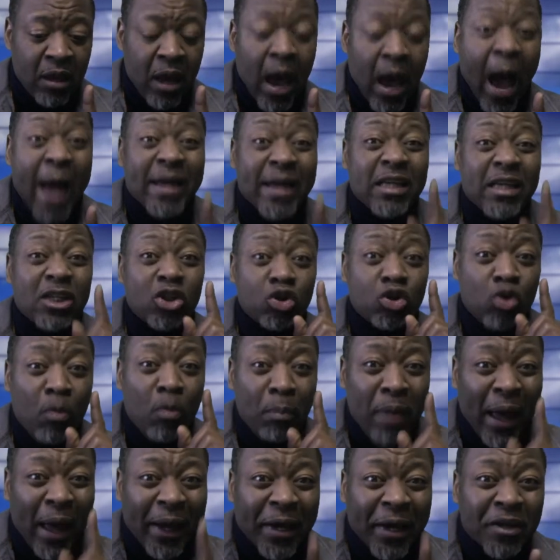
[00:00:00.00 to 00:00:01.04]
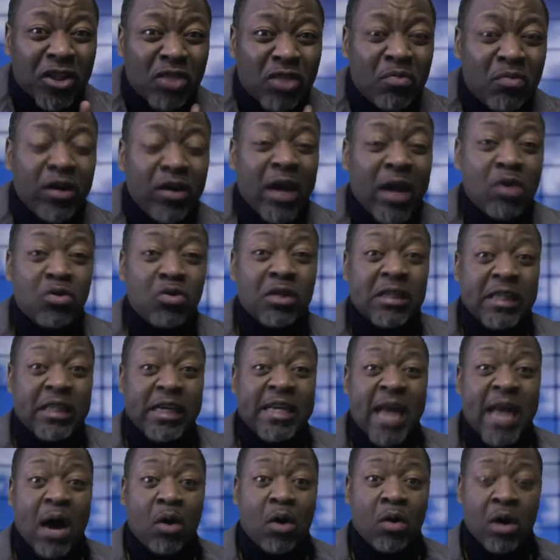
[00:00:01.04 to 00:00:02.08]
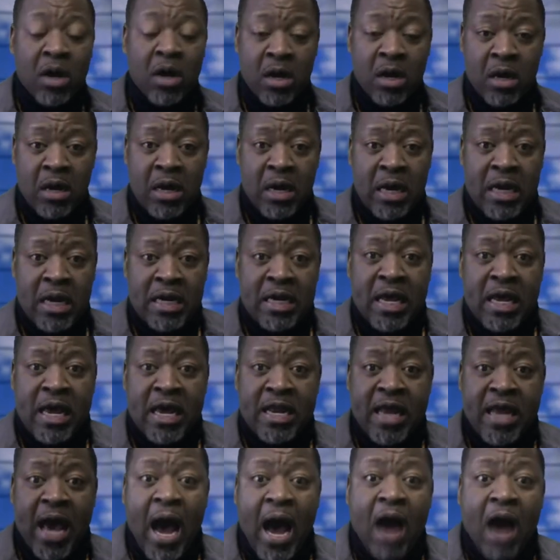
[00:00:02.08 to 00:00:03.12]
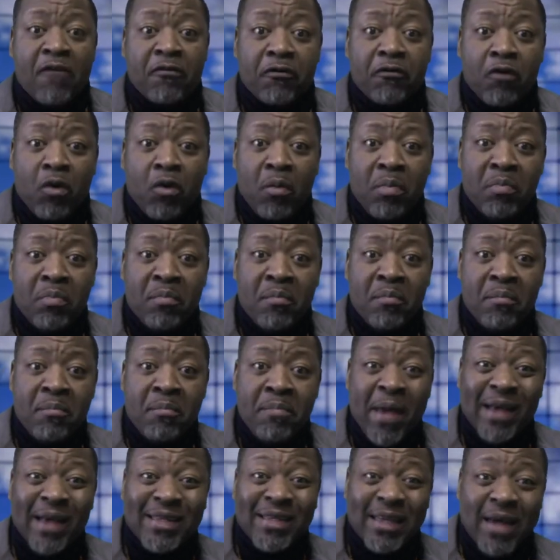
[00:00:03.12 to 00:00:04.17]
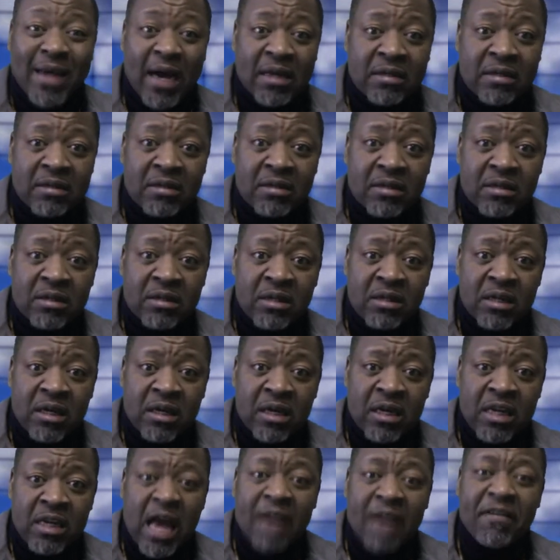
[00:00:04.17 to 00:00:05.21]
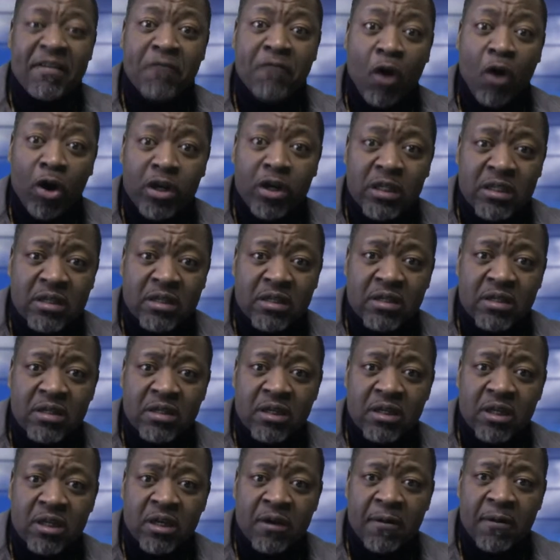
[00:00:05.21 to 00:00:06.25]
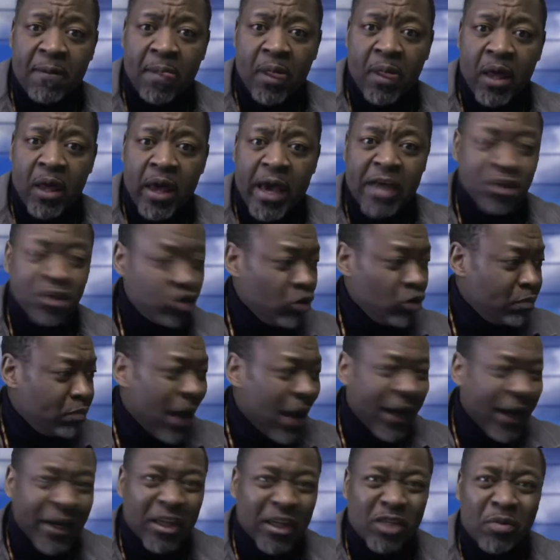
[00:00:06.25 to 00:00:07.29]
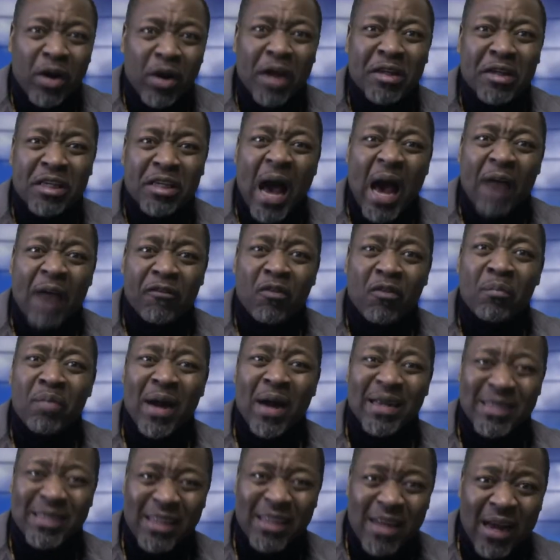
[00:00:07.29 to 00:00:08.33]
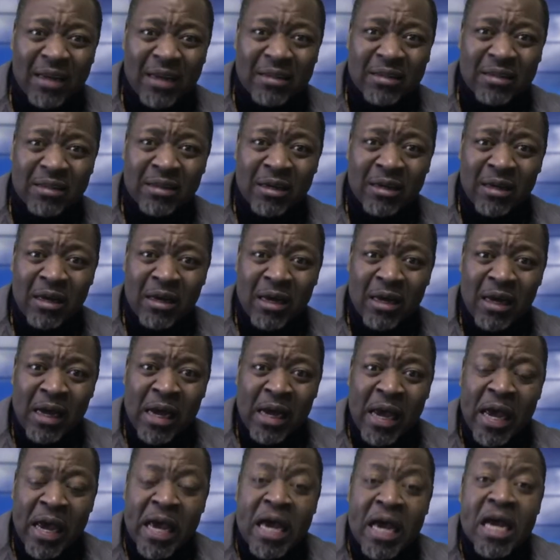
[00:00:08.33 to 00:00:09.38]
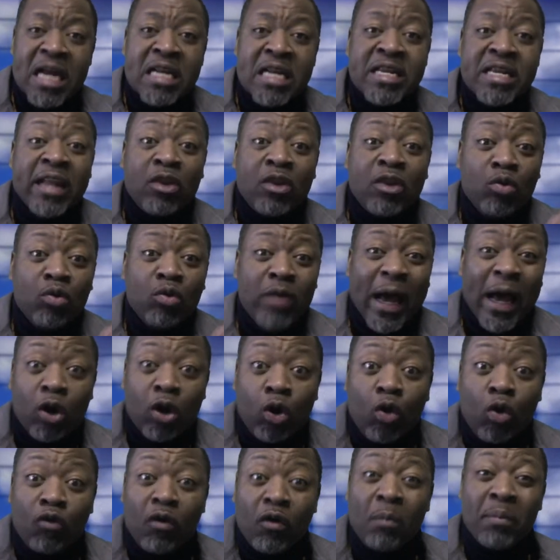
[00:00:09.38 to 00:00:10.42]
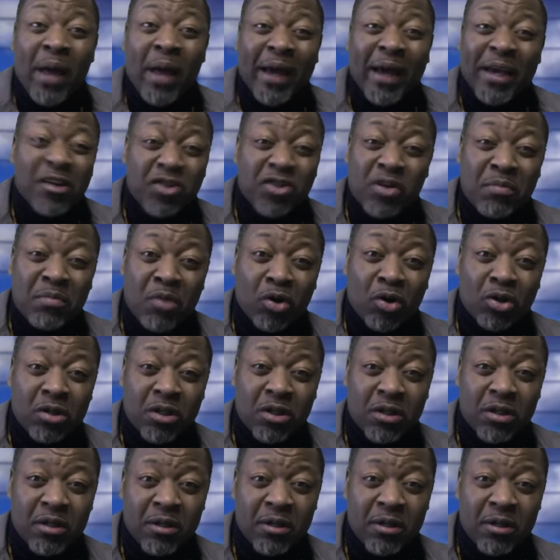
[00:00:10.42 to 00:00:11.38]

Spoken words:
And it's through Black History Month that you see now the Afro-Mexicans. They have a voice. It's true Black History Month. You see Afro-Brazilians, they took their cue from Black History Month.